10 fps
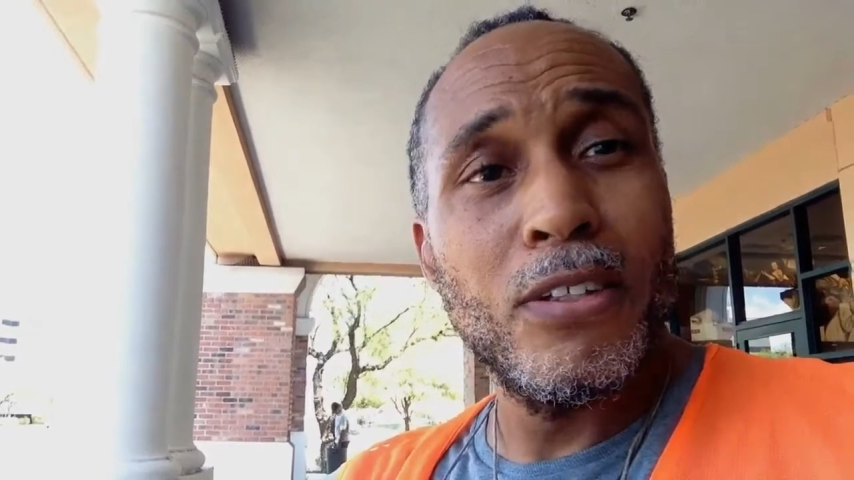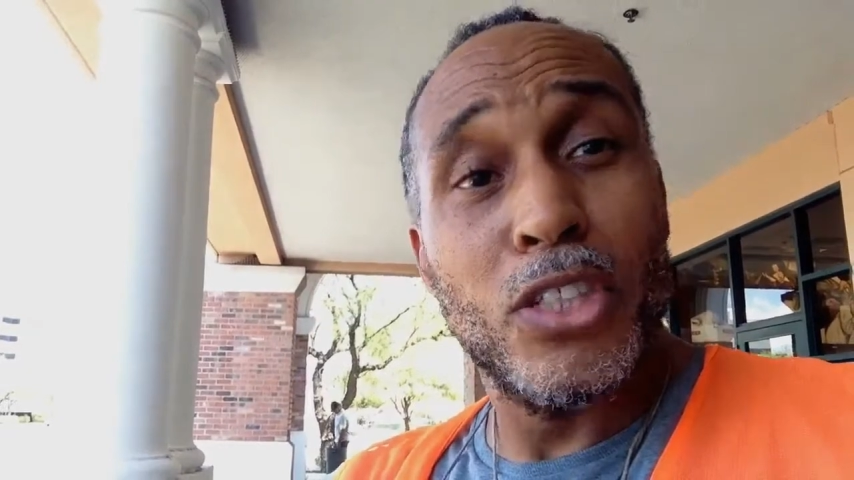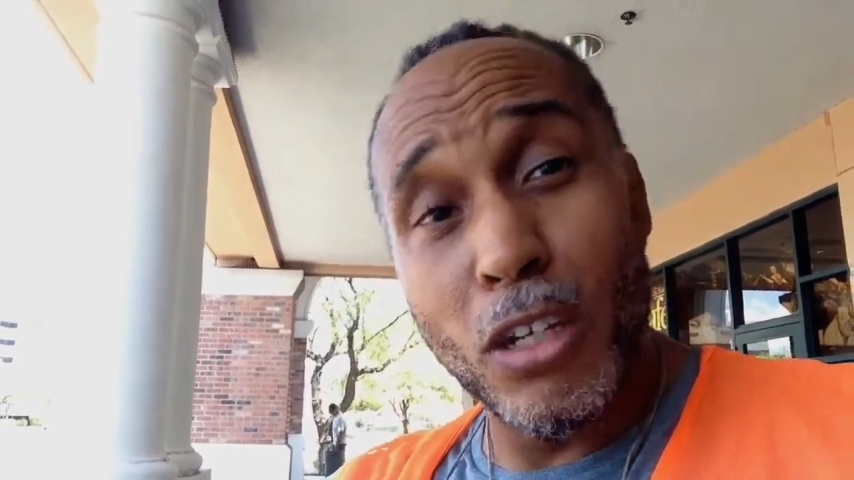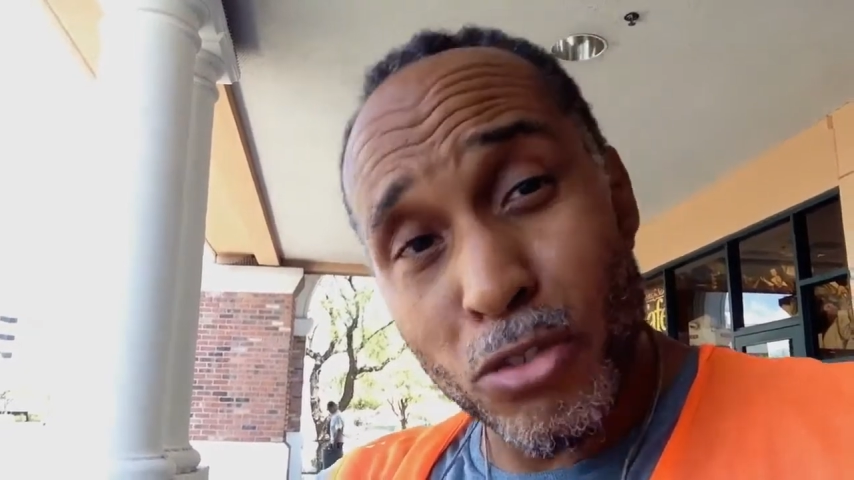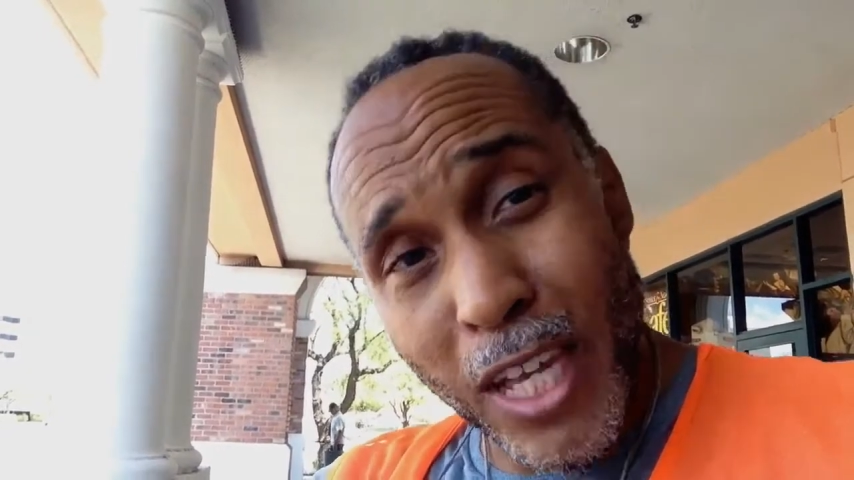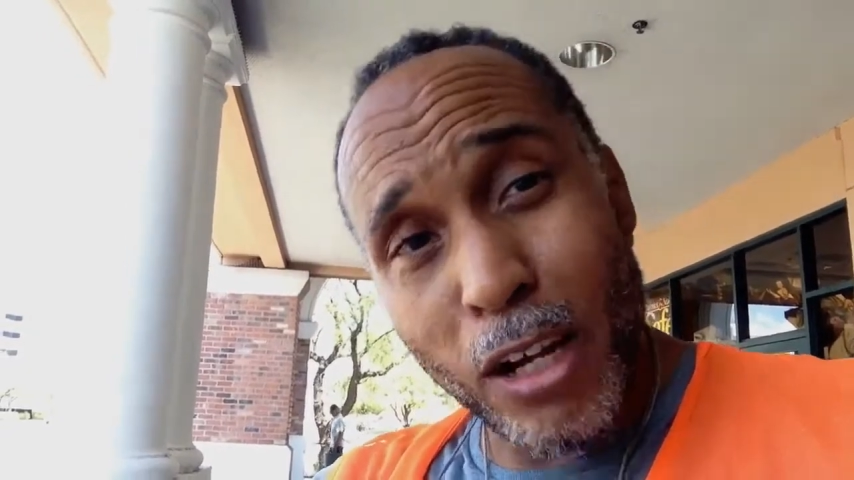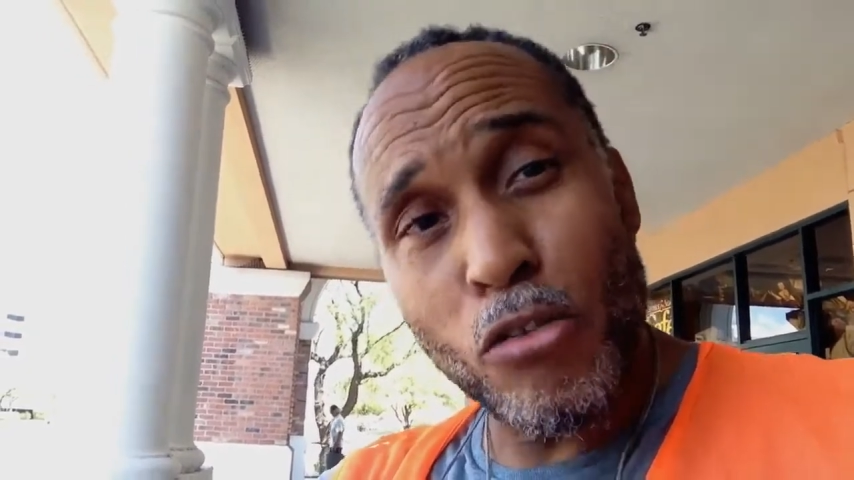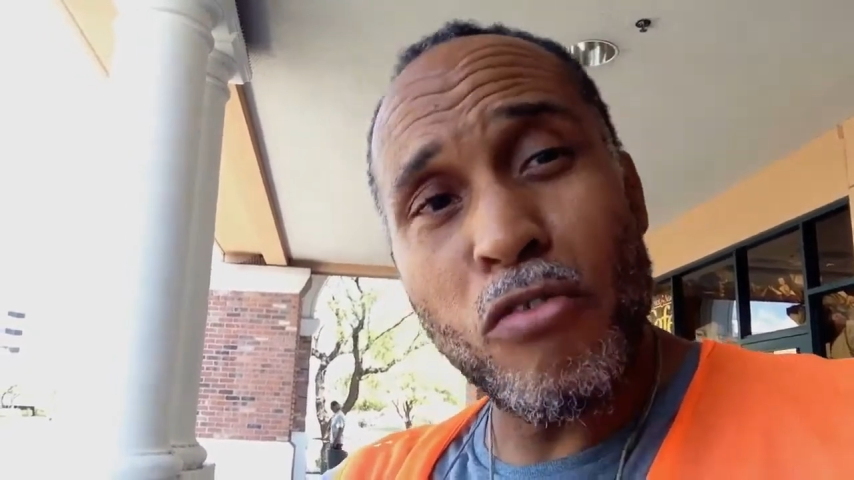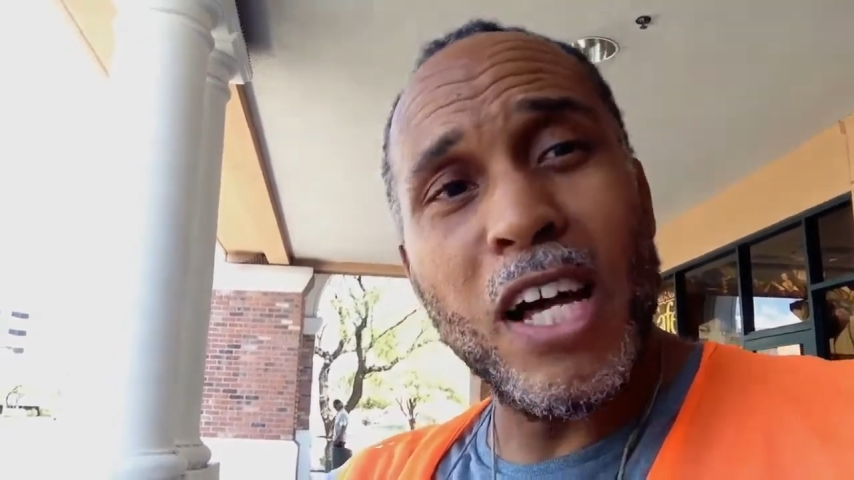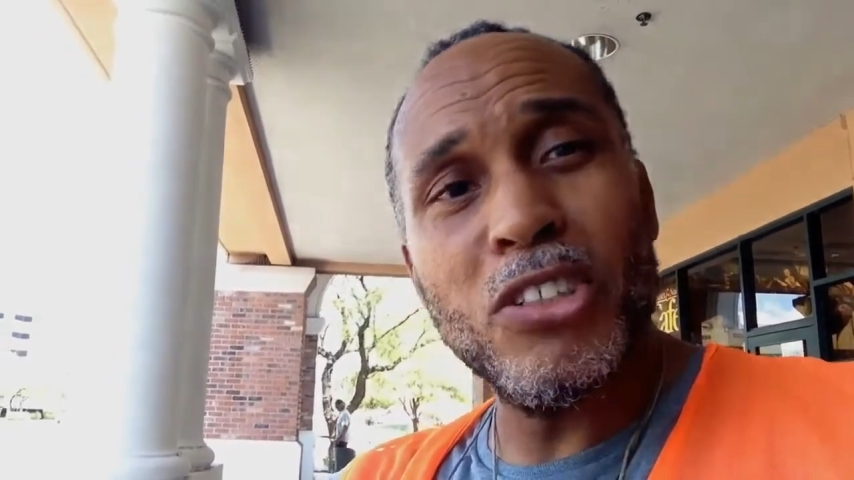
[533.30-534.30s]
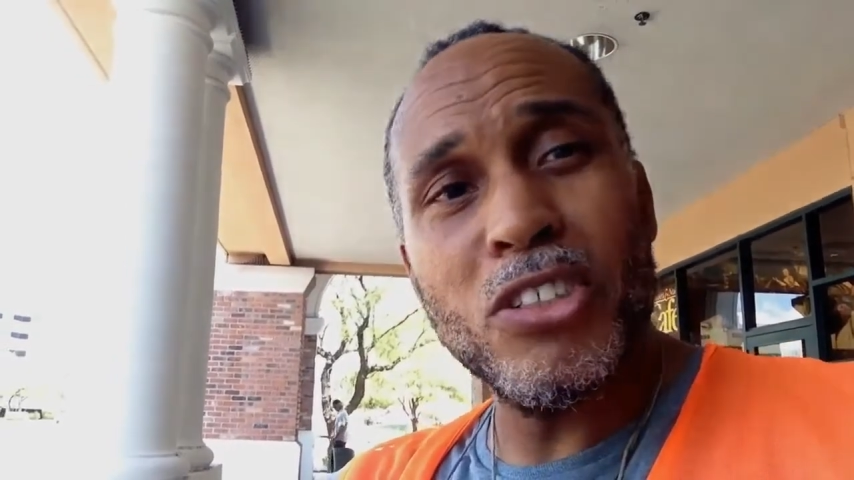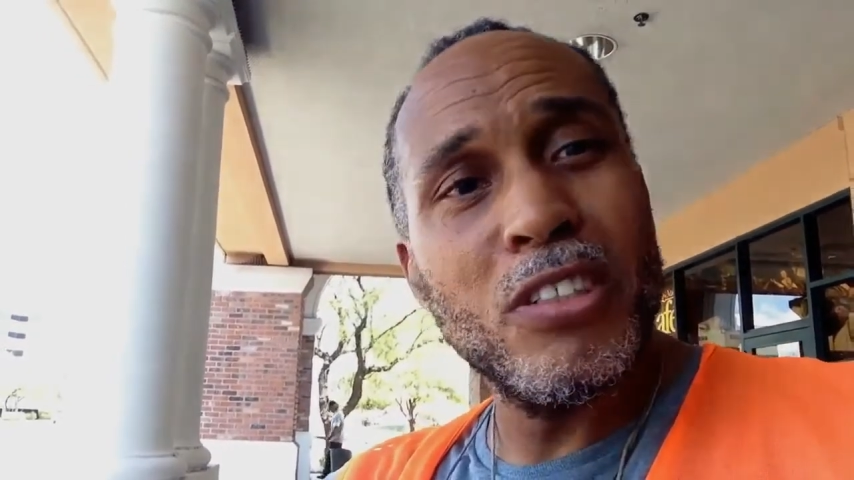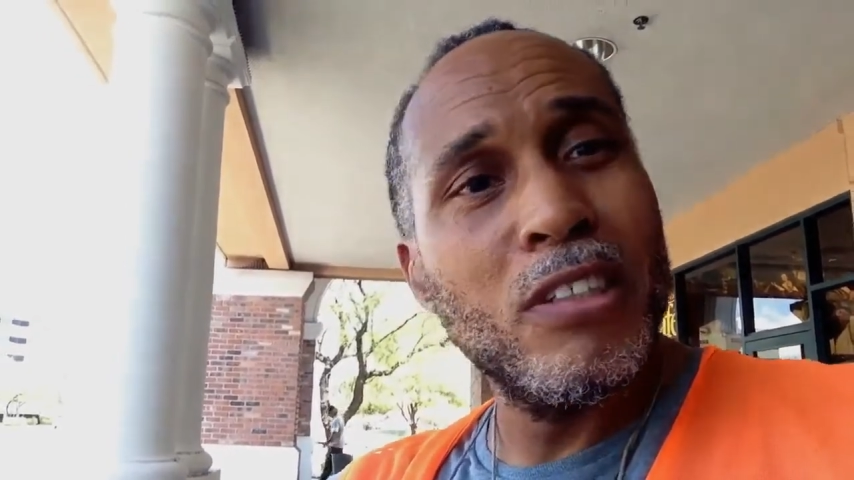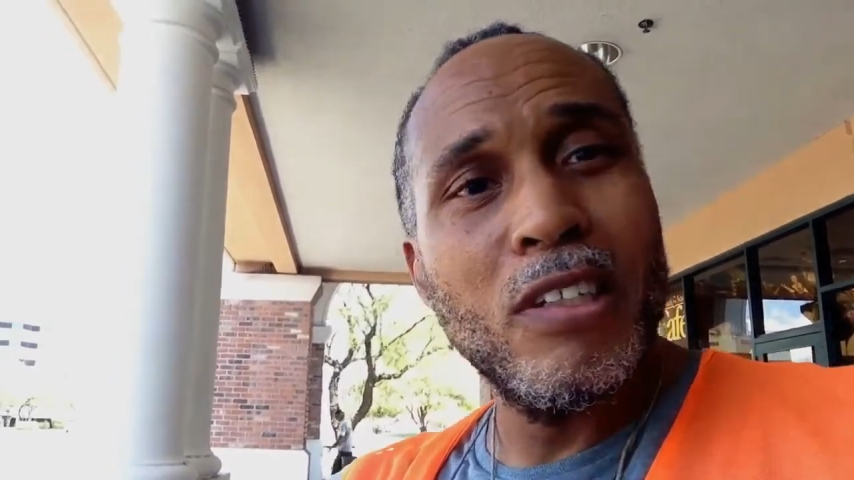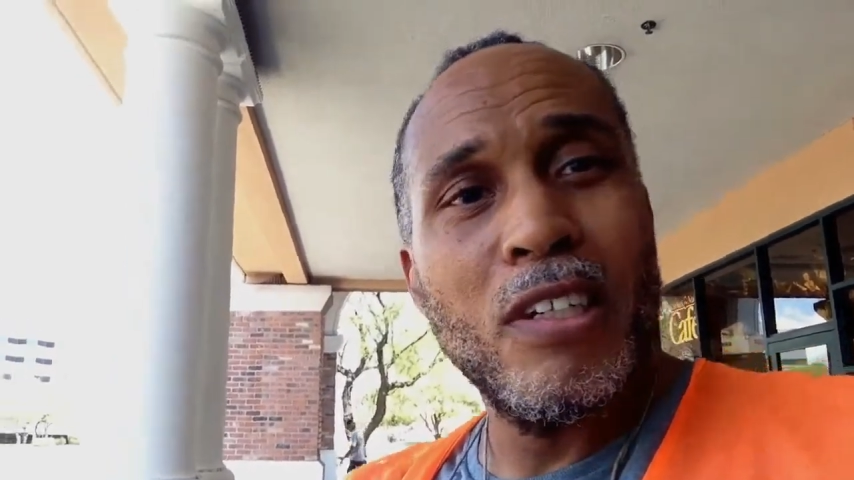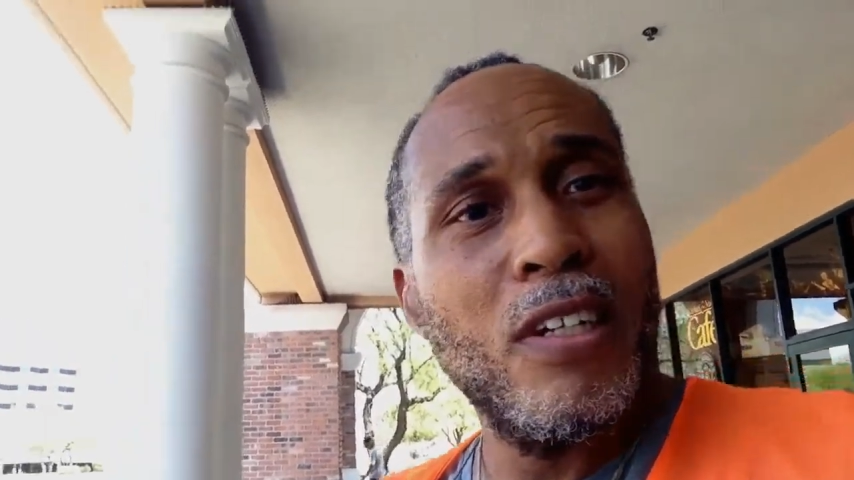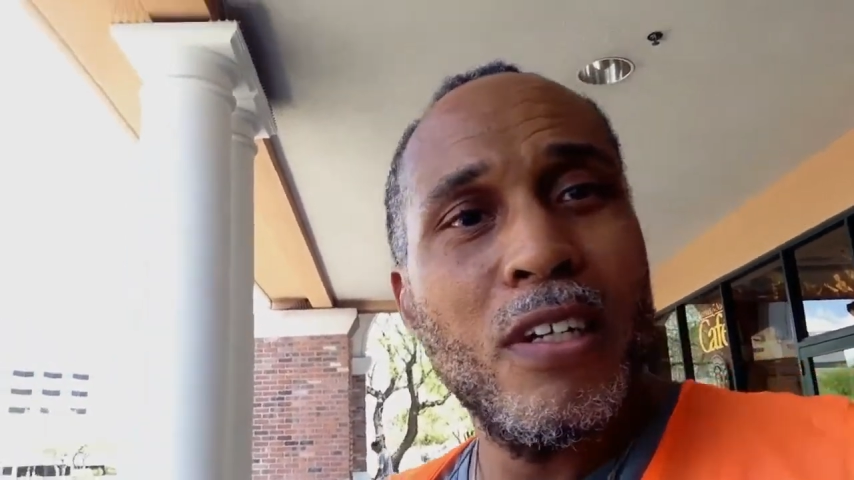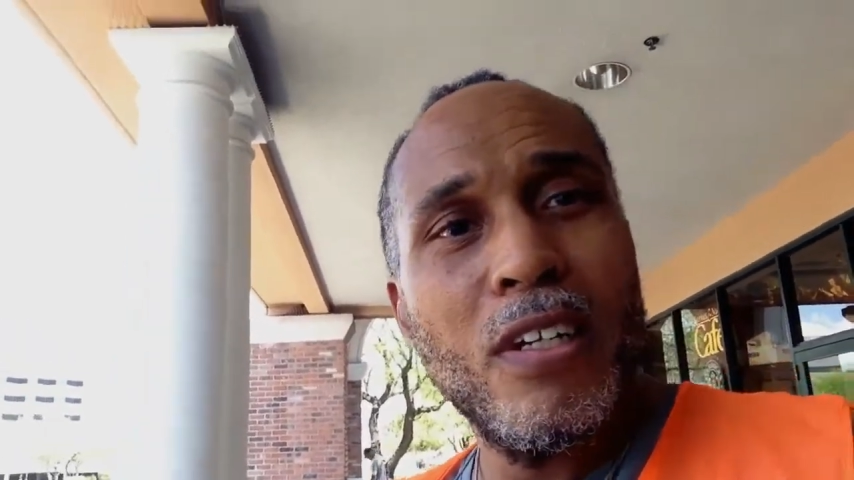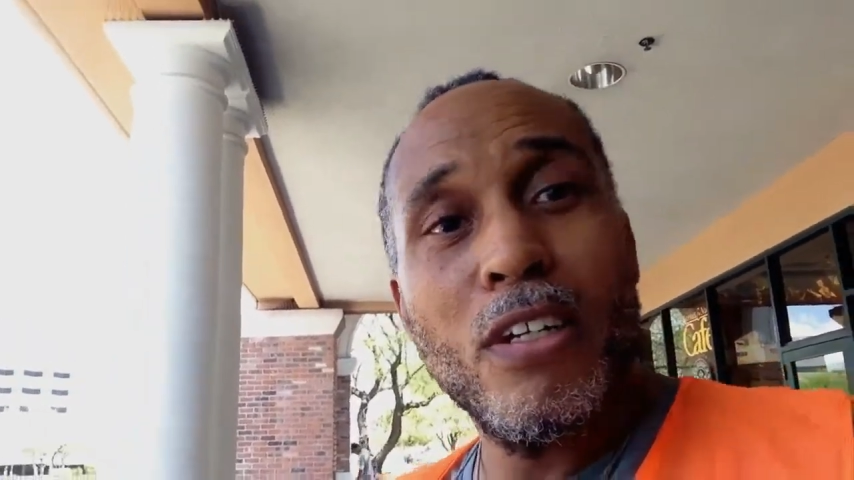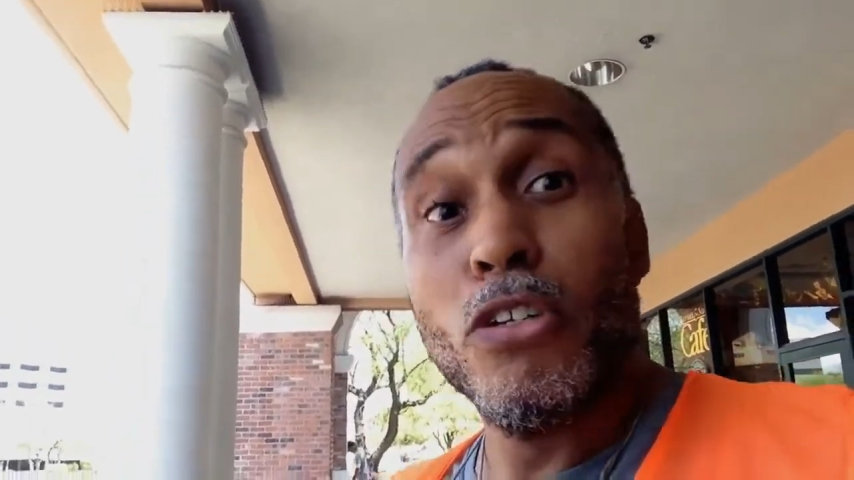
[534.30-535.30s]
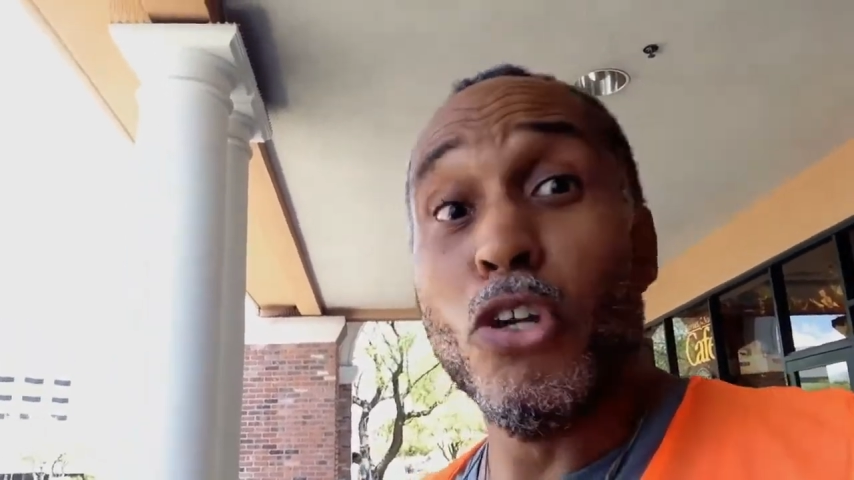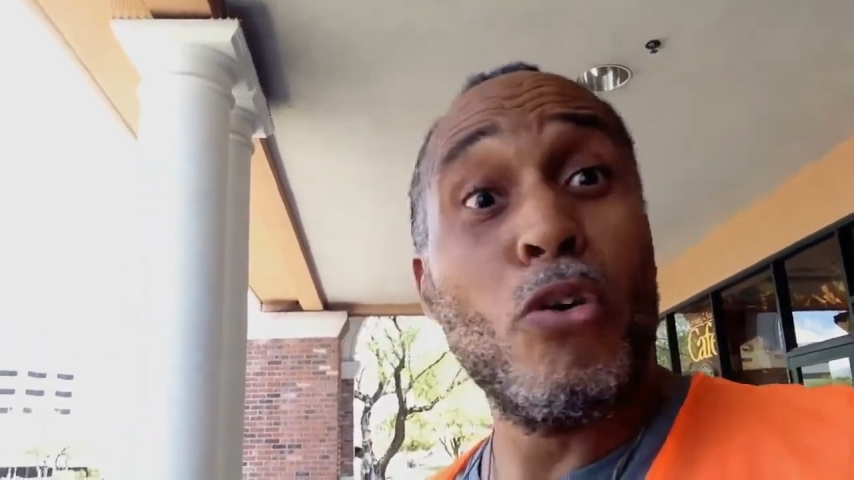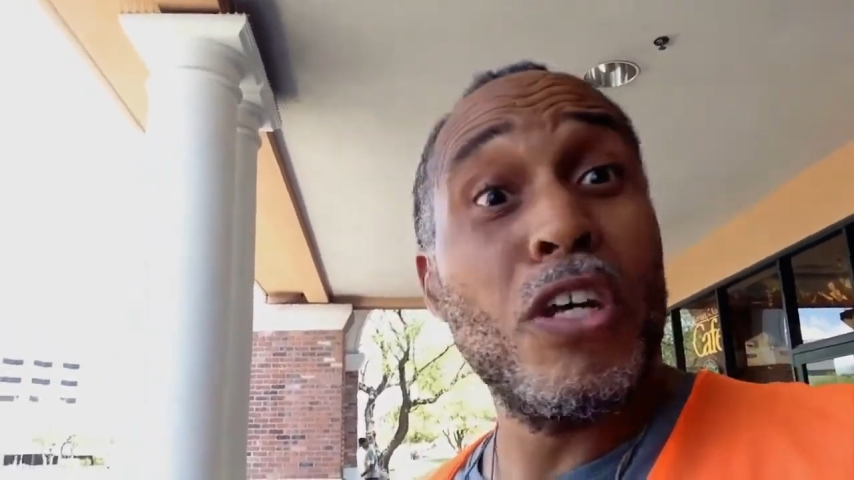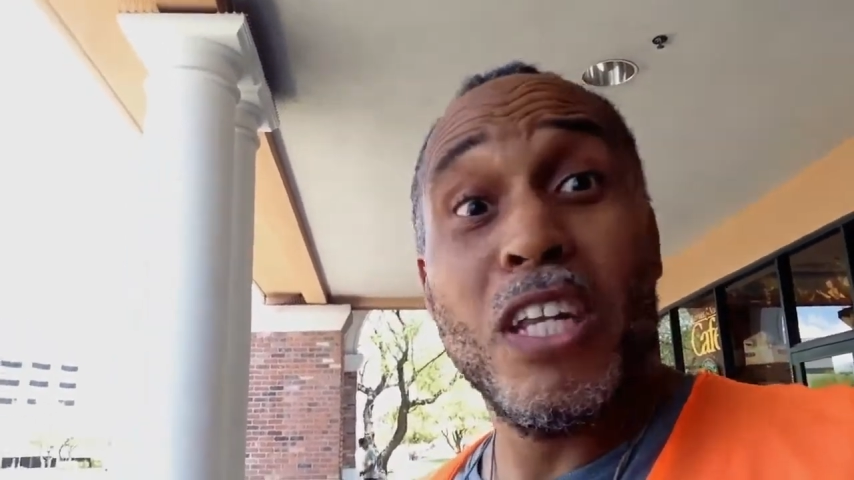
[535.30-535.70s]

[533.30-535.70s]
self-sacrifice, don't